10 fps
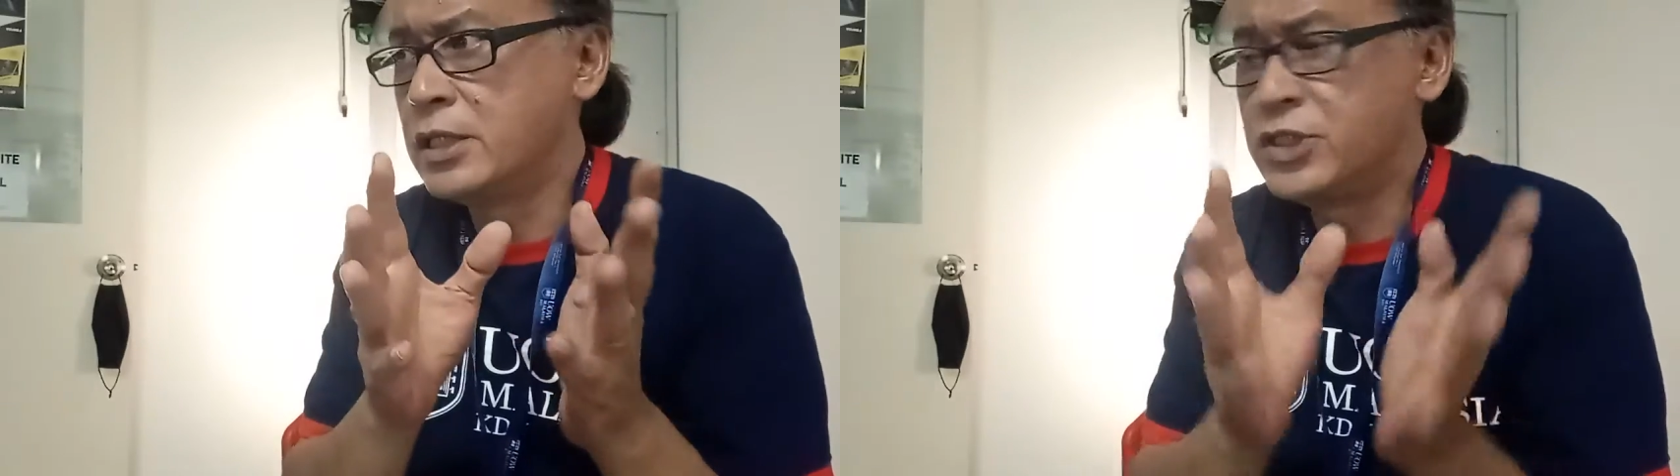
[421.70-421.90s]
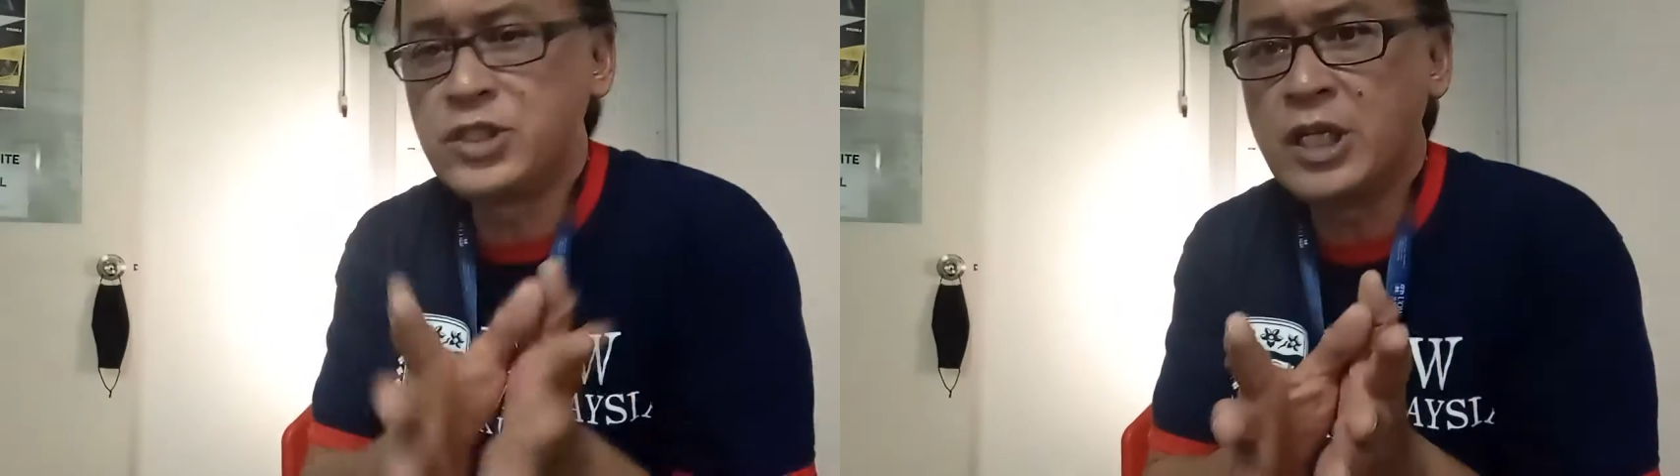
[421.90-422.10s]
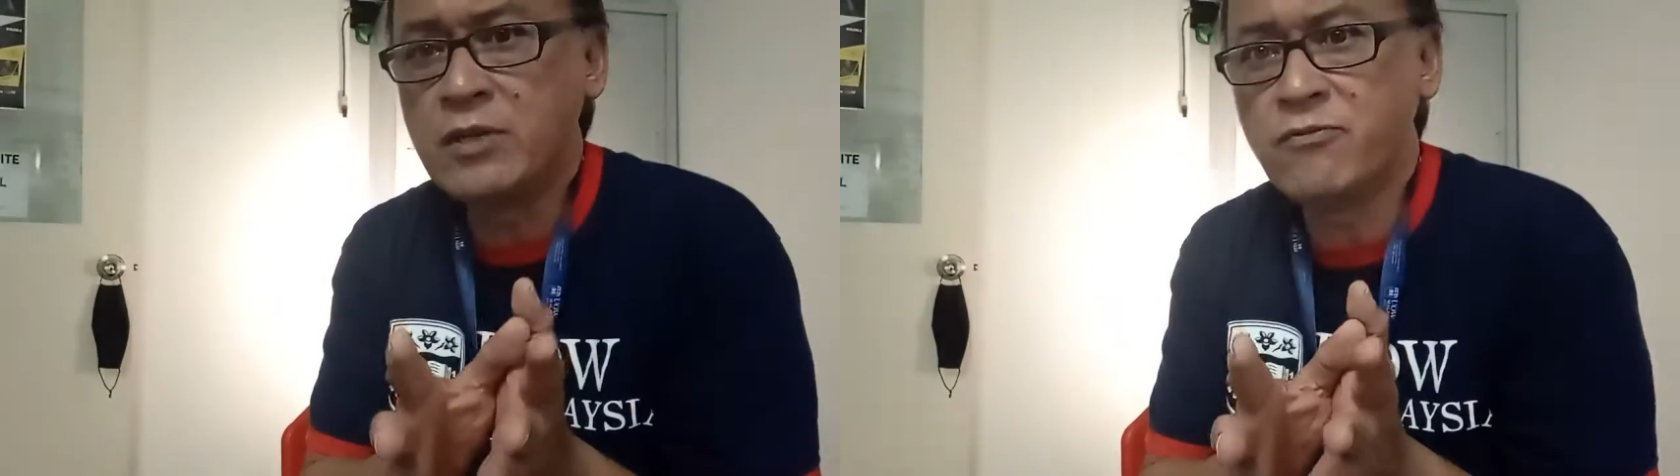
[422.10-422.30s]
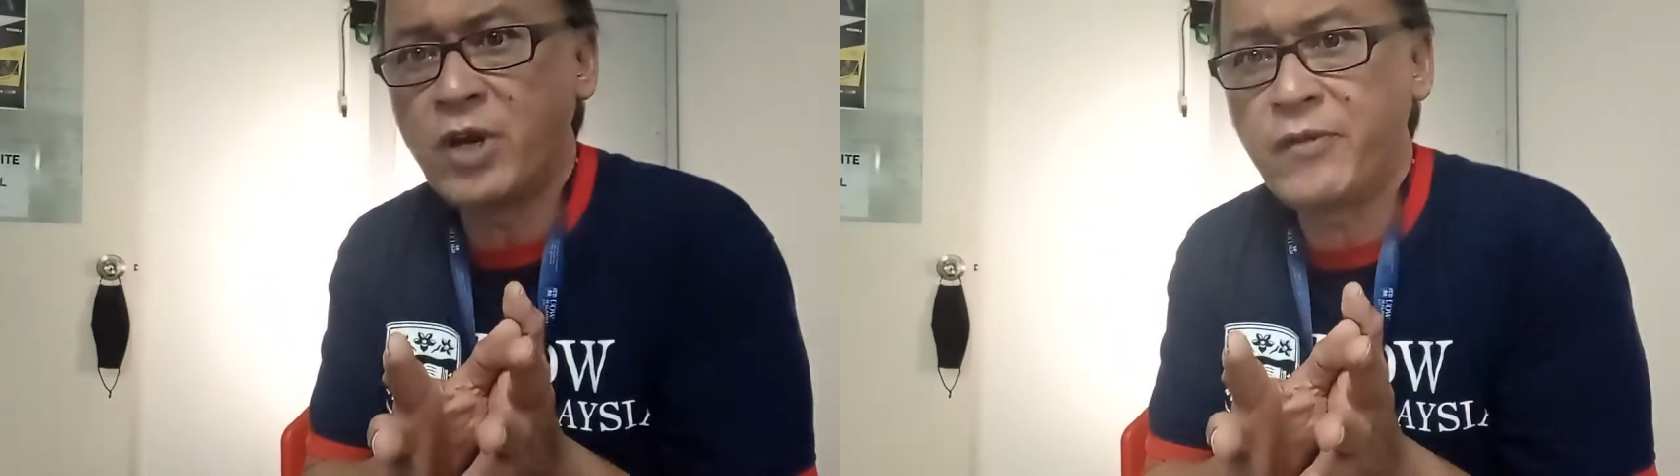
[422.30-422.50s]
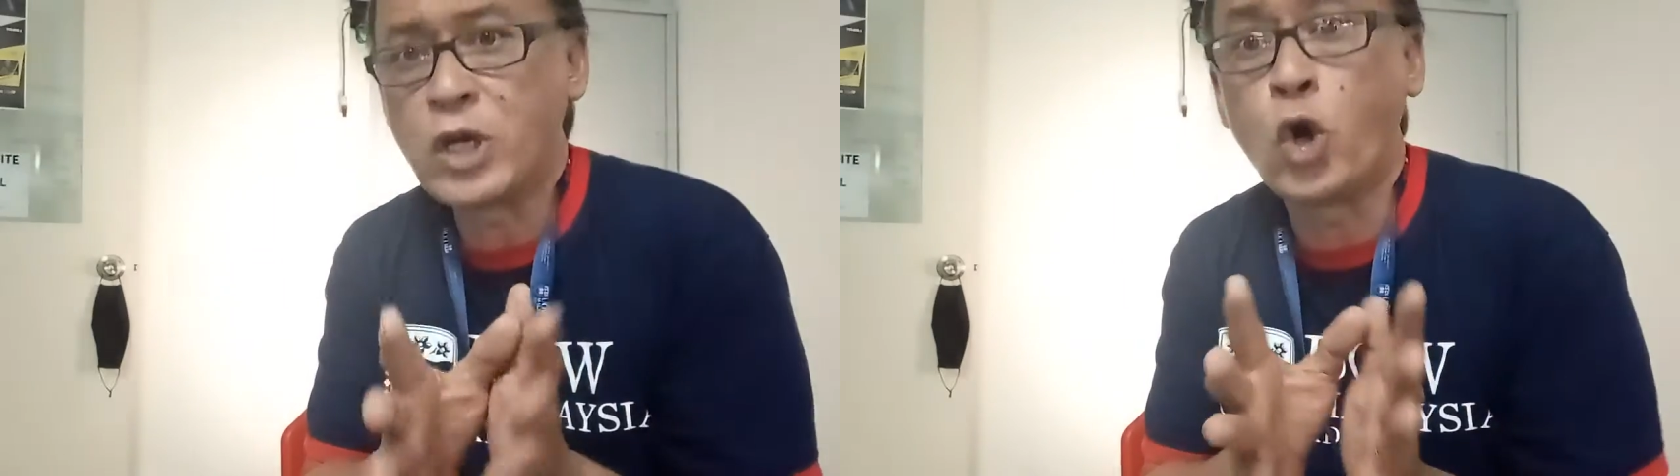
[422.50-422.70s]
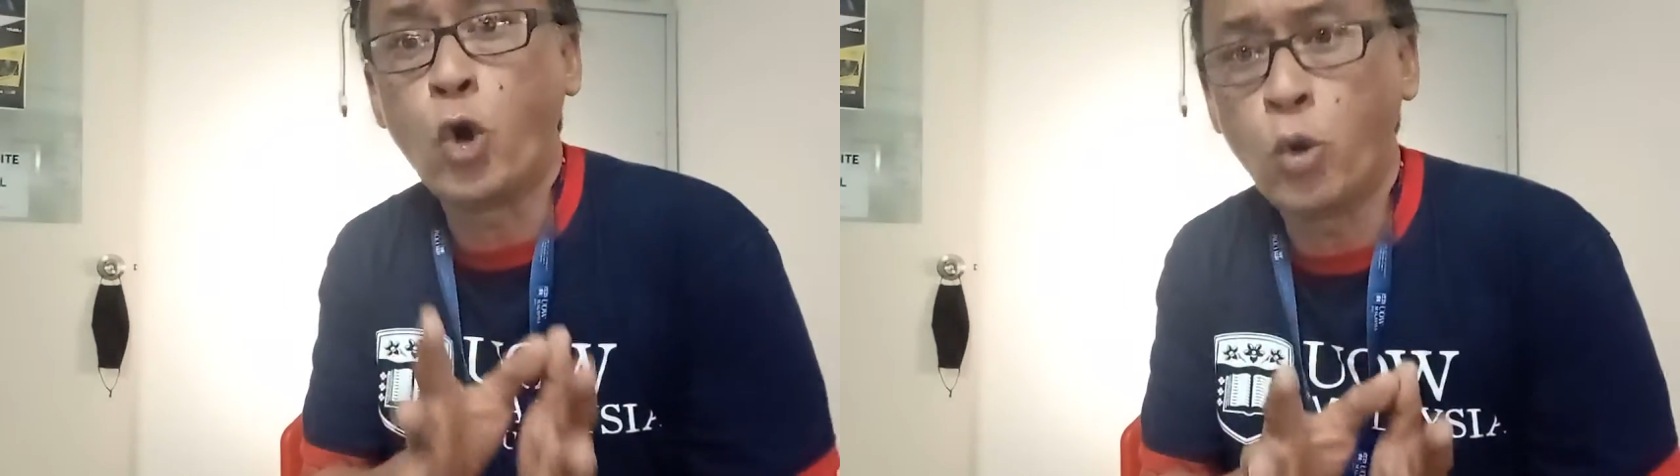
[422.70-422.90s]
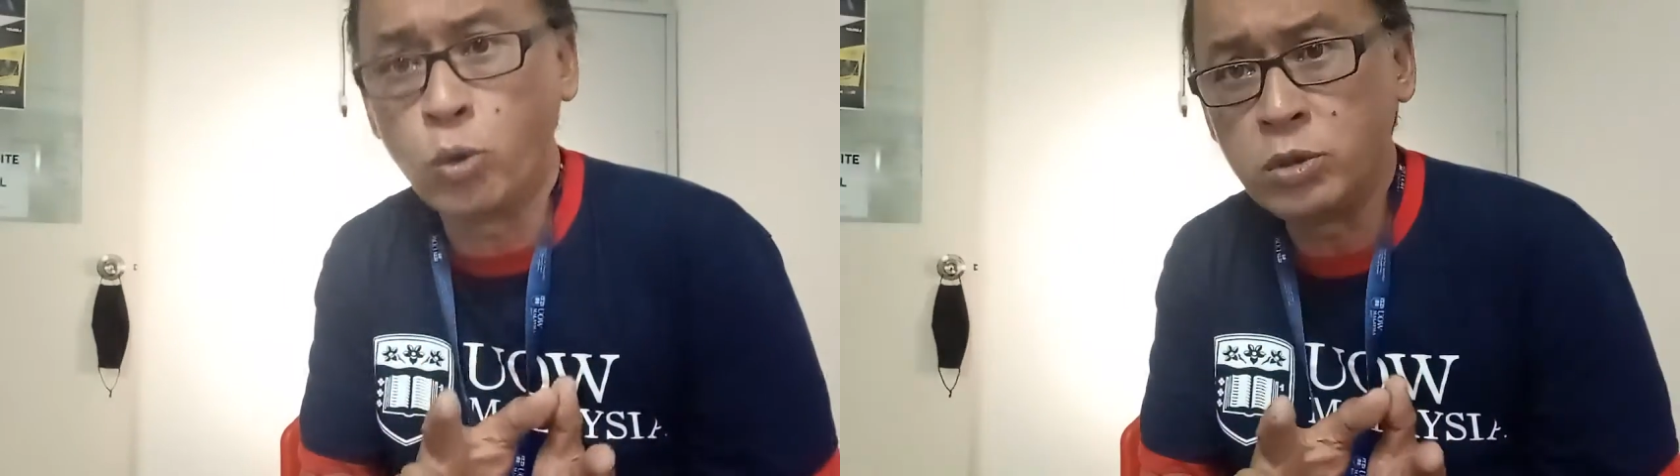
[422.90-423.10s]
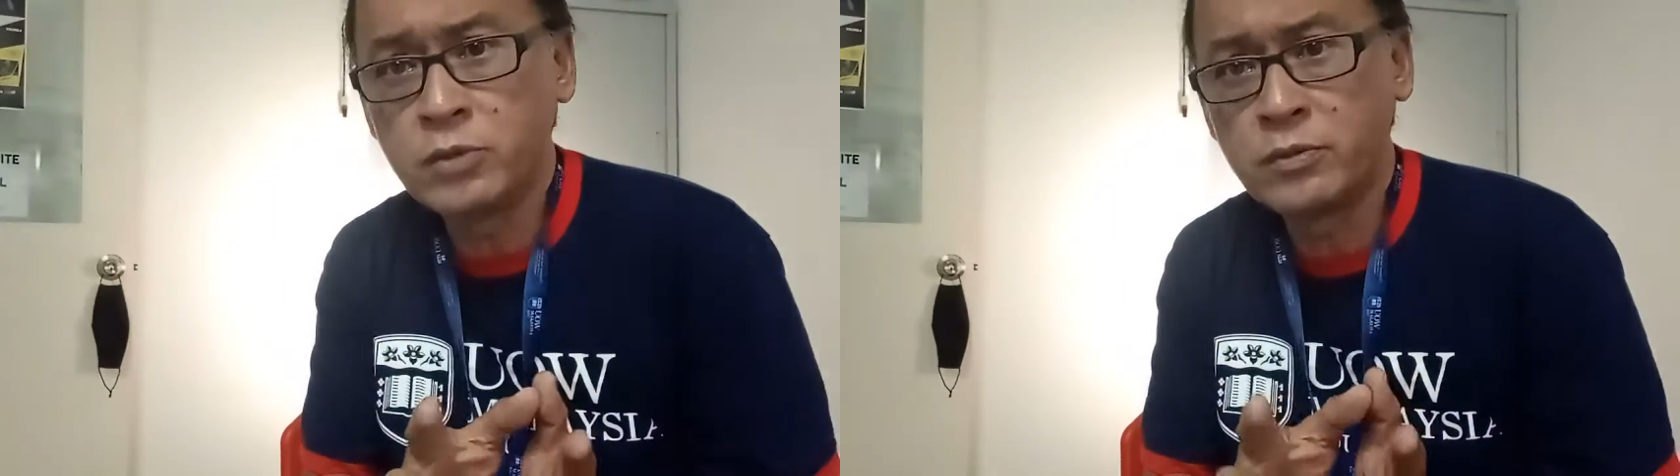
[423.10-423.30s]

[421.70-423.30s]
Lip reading: scene very cold,